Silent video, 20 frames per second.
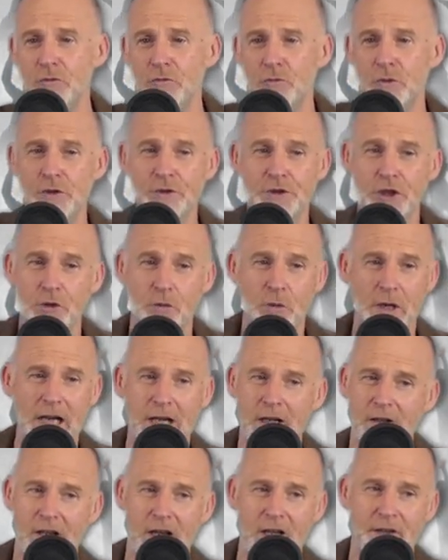will do
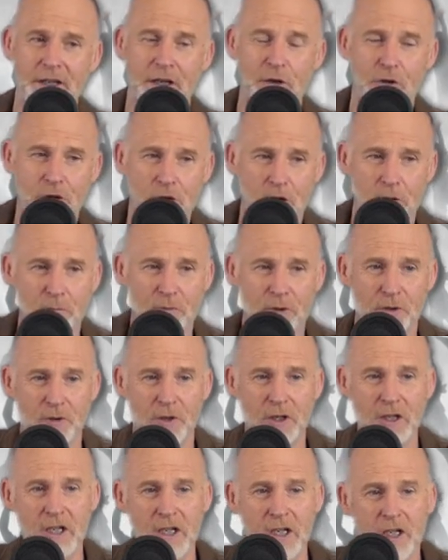well and they'll
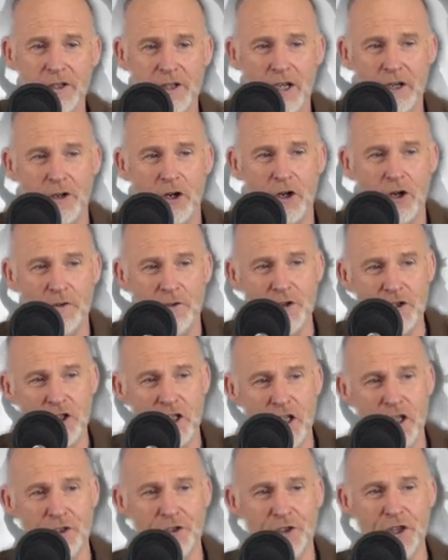crumble. There are others
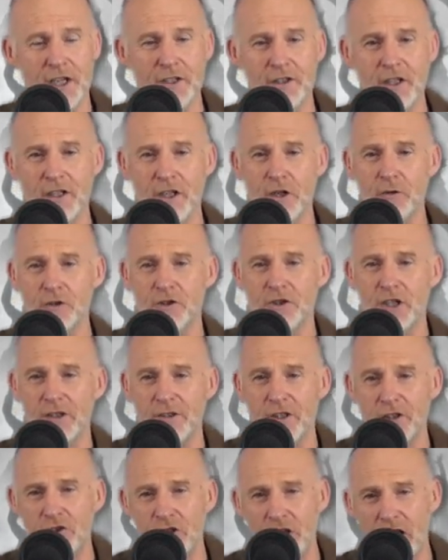that you think they don't
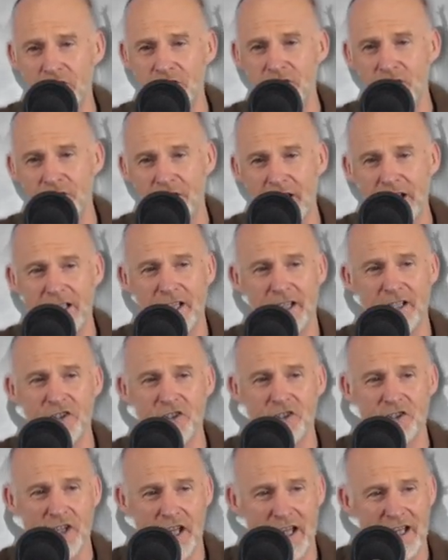stand a chance and they'll
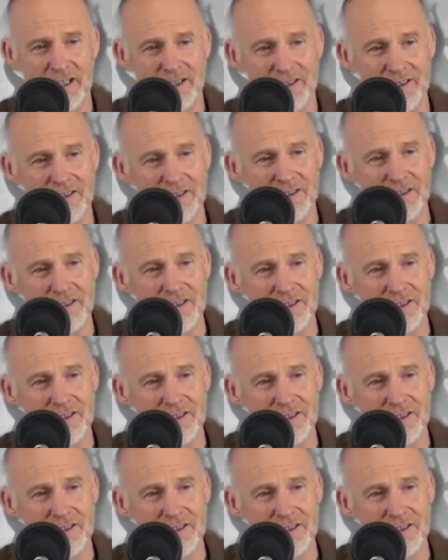excel.